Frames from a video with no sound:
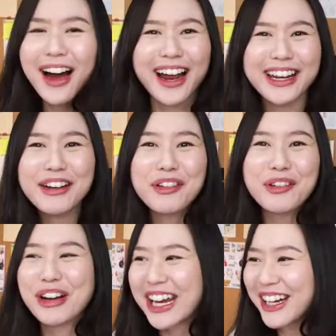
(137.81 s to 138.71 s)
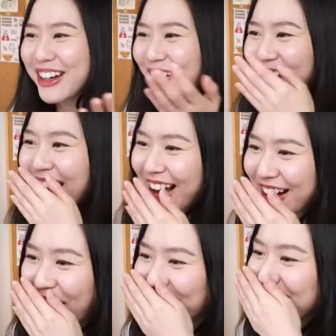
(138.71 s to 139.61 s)
I didn't even read your
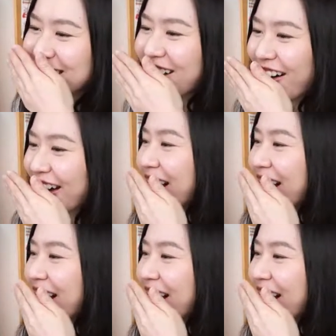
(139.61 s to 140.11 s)
comment. Sorry.